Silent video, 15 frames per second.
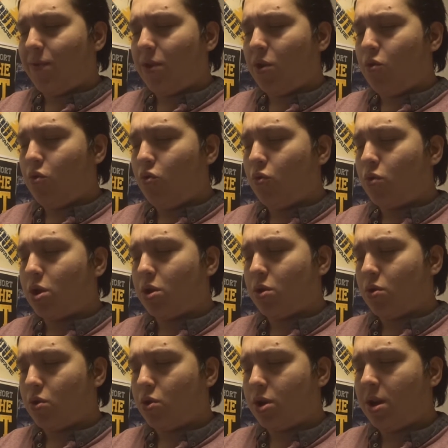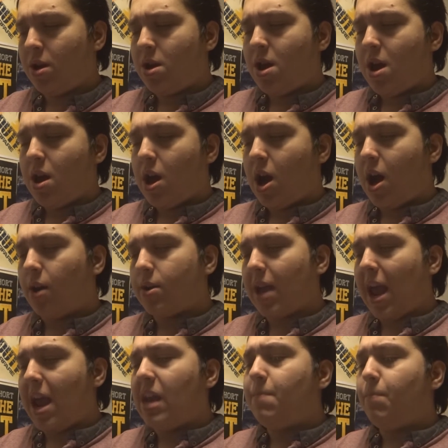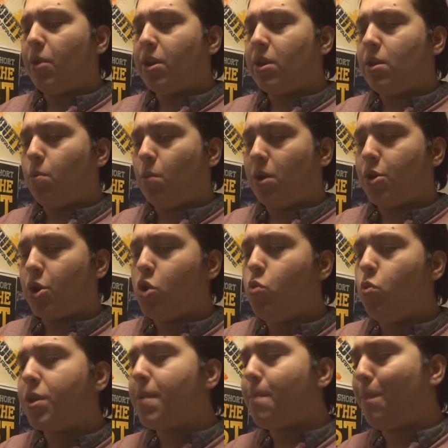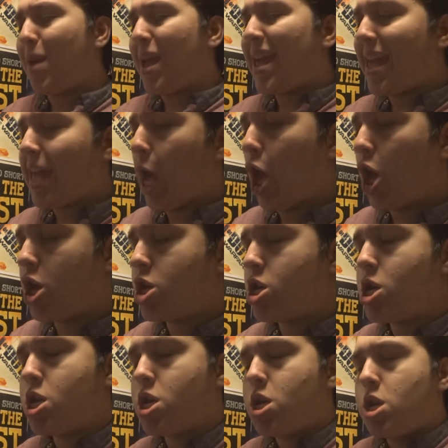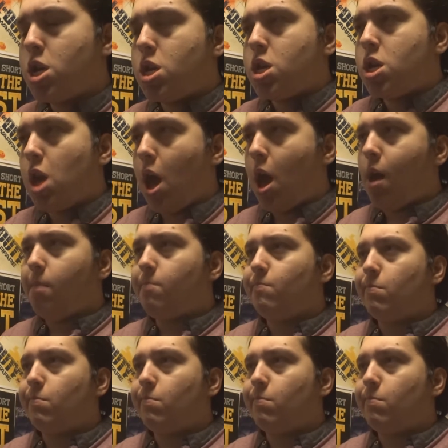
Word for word: you could hug anybody in the world, who would it be? I